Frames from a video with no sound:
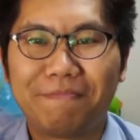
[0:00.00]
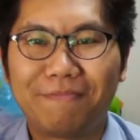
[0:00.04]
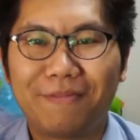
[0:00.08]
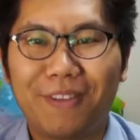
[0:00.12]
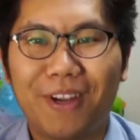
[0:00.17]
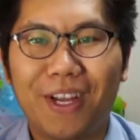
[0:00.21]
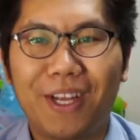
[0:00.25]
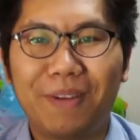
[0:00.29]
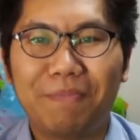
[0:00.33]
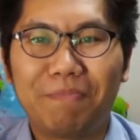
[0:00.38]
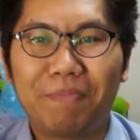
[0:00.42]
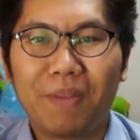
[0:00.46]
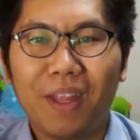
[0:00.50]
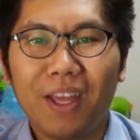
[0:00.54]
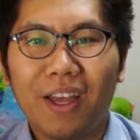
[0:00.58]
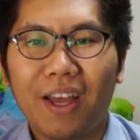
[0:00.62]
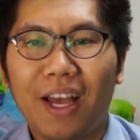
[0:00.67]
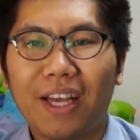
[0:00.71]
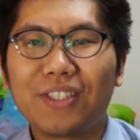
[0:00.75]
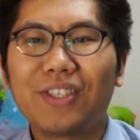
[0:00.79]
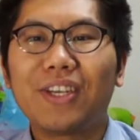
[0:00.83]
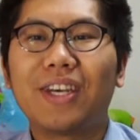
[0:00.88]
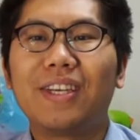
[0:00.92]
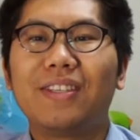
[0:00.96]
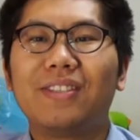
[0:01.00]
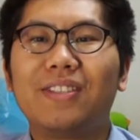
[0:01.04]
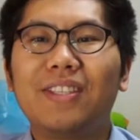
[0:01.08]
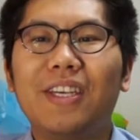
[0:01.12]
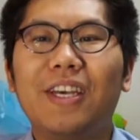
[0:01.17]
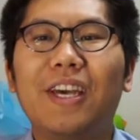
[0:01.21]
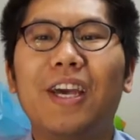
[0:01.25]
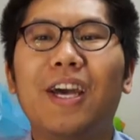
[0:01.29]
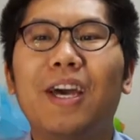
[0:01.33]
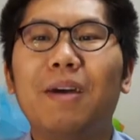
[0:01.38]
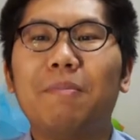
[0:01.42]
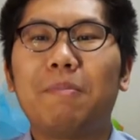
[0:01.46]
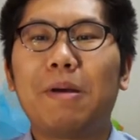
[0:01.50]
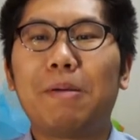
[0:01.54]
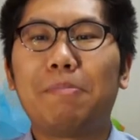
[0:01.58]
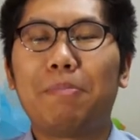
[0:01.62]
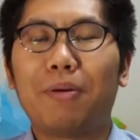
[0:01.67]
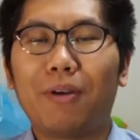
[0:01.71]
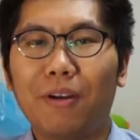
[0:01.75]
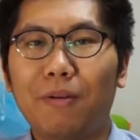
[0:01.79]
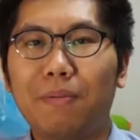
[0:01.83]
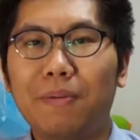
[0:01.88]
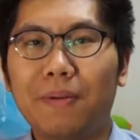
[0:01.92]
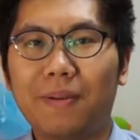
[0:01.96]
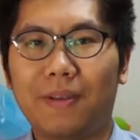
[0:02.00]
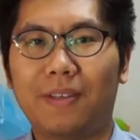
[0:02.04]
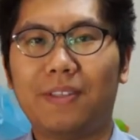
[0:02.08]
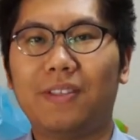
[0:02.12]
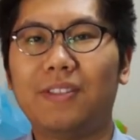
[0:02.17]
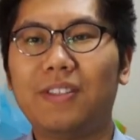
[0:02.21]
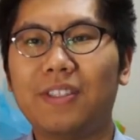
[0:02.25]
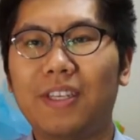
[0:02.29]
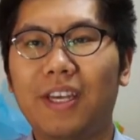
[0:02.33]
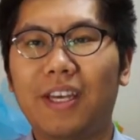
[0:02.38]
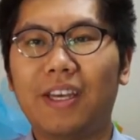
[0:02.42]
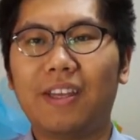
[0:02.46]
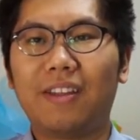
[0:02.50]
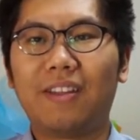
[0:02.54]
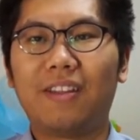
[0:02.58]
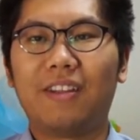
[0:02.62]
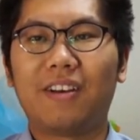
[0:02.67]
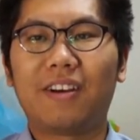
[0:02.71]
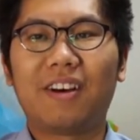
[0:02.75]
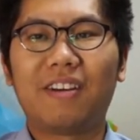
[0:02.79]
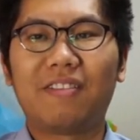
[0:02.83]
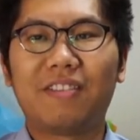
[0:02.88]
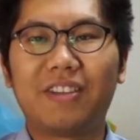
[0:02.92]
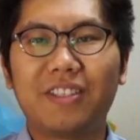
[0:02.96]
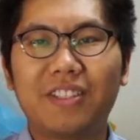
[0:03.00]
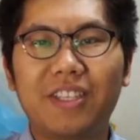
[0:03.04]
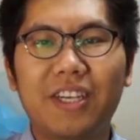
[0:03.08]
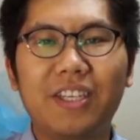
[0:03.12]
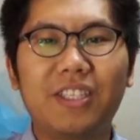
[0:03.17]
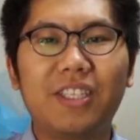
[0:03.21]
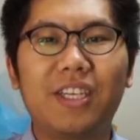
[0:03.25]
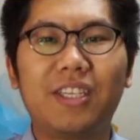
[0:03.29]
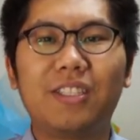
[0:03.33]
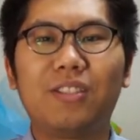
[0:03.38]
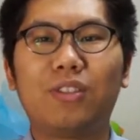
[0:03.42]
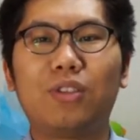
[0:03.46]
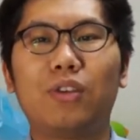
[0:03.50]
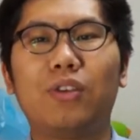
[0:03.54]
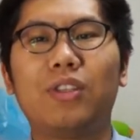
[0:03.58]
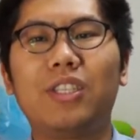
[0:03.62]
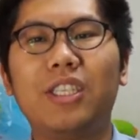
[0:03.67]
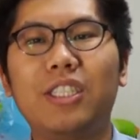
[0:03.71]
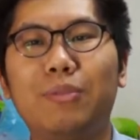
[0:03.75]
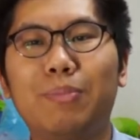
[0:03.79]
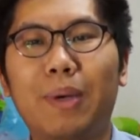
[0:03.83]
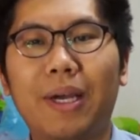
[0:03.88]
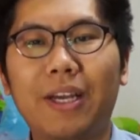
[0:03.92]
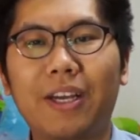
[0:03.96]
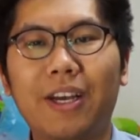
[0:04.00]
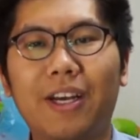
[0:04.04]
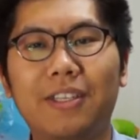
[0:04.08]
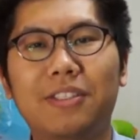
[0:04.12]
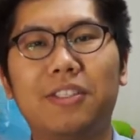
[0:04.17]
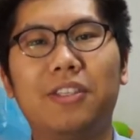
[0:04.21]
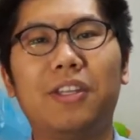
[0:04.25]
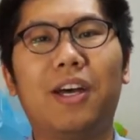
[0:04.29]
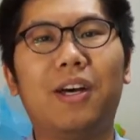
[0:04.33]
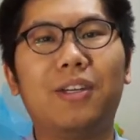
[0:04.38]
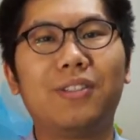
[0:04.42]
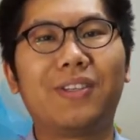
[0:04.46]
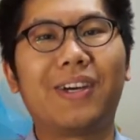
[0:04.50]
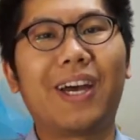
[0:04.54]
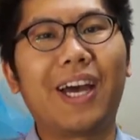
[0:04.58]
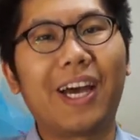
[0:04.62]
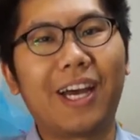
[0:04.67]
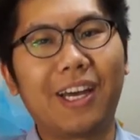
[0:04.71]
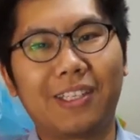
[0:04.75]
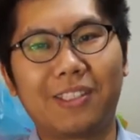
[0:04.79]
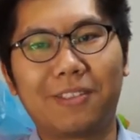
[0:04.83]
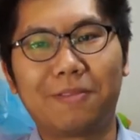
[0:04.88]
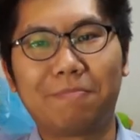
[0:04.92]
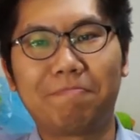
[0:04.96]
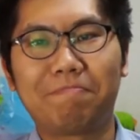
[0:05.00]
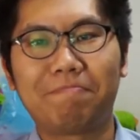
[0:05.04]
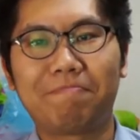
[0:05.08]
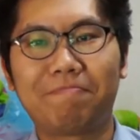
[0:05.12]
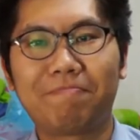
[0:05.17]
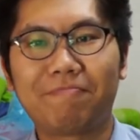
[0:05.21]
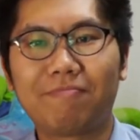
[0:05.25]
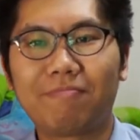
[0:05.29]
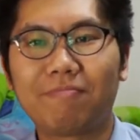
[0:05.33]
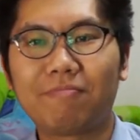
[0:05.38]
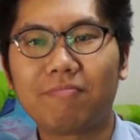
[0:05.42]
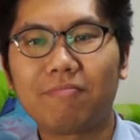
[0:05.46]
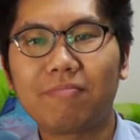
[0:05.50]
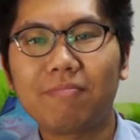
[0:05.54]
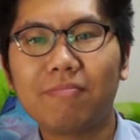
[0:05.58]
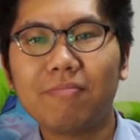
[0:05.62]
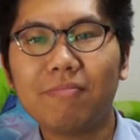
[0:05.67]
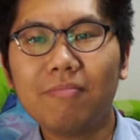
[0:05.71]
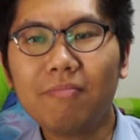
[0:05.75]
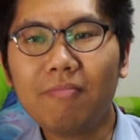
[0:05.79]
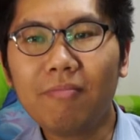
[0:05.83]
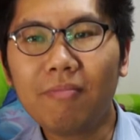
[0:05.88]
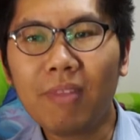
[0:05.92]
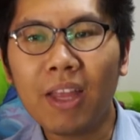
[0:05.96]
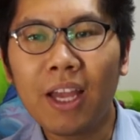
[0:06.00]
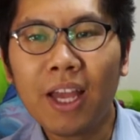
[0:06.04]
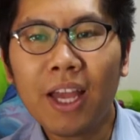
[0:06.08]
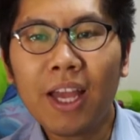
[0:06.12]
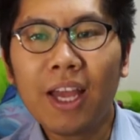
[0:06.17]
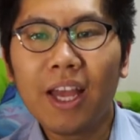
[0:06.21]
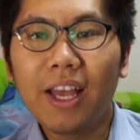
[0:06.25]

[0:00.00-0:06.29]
Right. As you can see, my purpose in the conversation is to teach my cousin how to add.